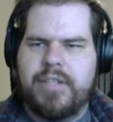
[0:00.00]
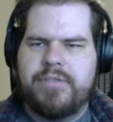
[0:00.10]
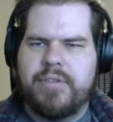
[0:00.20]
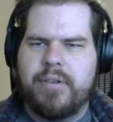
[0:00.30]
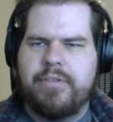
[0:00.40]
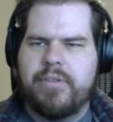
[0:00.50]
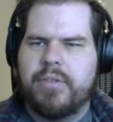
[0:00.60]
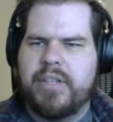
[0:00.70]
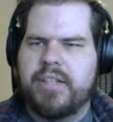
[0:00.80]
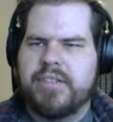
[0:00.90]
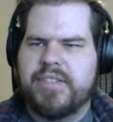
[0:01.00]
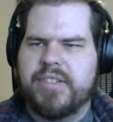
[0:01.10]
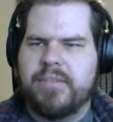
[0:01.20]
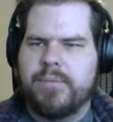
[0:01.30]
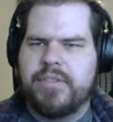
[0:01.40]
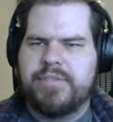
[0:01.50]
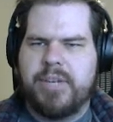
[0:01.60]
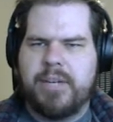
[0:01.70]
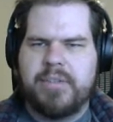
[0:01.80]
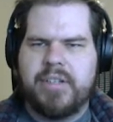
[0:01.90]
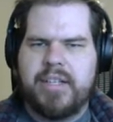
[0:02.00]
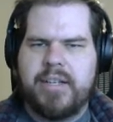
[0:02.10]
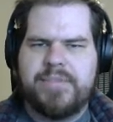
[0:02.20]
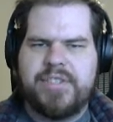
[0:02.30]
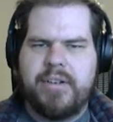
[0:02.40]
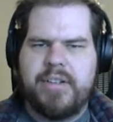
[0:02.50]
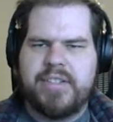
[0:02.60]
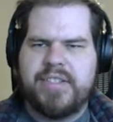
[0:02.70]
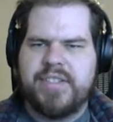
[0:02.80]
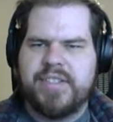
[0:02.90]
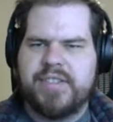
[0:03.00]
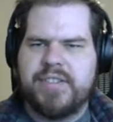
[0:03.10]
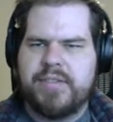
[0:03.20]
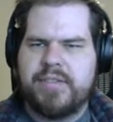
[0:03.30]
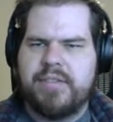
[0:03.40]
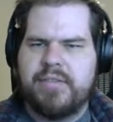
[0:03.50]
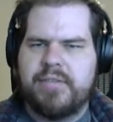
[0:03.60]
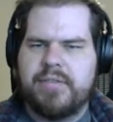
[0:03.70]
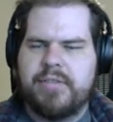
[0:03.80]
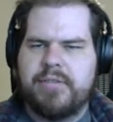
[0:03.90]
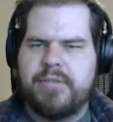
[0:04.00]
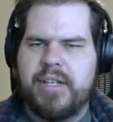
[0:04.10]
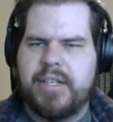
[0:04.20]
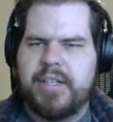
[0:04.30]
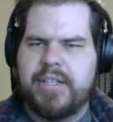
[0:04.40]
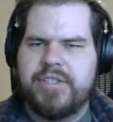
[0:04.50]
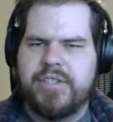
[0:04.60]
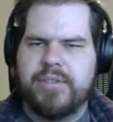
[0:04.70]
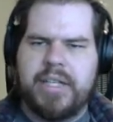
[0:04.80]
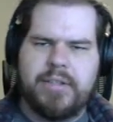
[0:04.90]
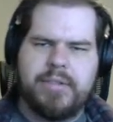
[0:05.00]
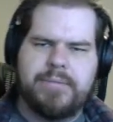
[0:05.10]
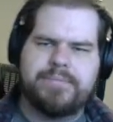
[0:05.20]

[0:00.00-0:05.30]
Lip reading: intro, if only it worked properly. I'm sorry that this is creating an issue here.